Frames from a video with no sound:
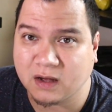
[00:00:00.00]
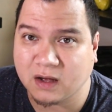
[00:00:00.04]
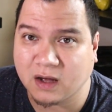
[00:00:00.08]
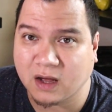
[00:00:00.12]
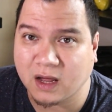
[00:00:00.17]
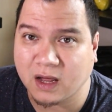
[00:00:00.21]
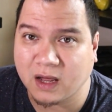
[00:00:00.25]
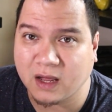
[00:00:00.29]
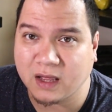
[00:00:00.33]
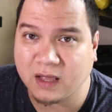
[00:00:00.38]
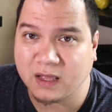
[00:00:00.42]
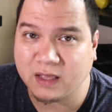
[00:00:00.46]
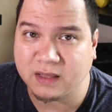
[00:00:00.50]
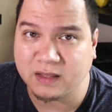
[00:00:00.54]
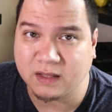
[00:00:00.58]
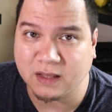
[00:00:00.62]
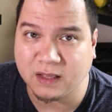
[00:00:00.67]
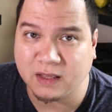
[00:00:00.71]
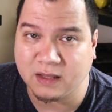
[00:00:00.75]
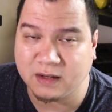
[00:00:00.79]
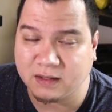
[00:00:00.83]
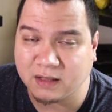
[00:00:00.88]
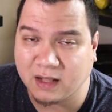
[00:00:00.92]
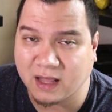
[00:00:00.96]
Uh, and
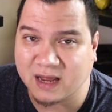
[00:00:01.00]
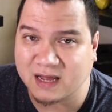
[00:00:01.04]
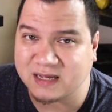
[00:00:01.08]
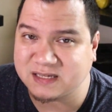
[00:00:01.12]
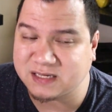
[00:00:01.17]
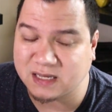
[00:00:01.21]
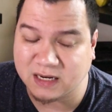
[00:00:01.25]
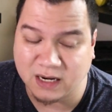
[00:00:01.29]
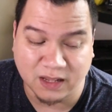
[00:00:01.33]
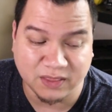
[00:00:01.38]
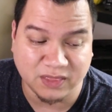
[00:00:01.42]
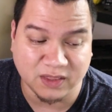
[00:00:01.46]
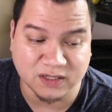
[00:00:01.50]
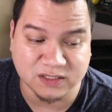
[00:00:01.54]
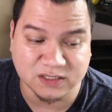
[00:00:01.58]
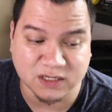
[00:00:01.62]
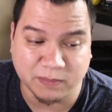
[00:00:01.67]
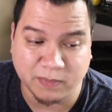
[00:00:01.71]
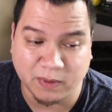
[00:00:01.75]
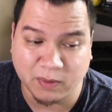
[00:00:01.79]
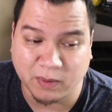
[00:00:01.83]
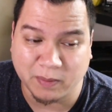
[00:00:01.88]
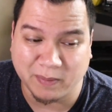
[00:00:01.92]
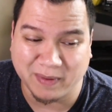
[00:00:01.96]
it, like I said, I think it's
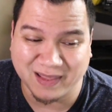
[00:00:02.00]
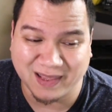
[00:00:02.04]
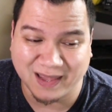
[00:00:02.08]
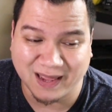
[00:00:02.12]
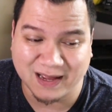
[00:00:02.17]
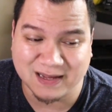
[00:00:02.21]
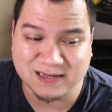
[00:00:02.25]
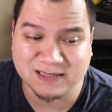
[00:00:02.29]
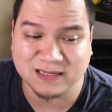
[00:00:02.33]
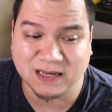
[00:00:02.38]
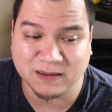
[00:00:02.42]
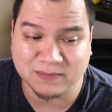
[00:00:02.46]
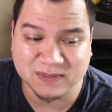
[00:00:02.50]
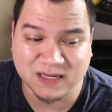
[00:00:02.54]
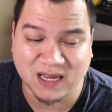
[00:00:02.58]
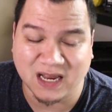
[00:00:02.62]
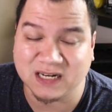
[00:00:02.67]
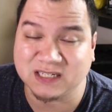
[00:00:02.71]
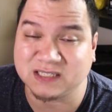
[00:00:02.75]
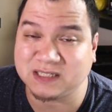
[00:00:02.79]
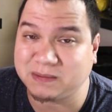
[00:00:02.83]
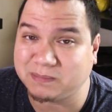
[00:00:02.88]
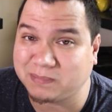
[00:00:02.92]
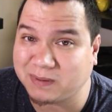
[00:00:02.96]
going to be one of my last times to
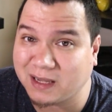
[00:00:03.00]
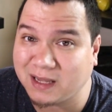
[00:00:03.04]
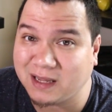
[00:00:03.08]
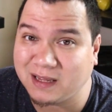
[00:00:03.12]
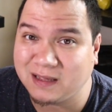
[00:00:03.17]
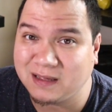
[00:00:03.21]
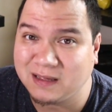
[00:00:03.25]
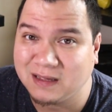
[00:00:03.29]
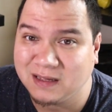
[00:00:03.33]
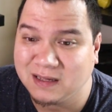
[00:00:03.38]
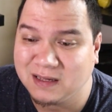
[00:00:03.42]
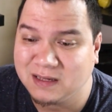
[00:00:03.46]
actually play.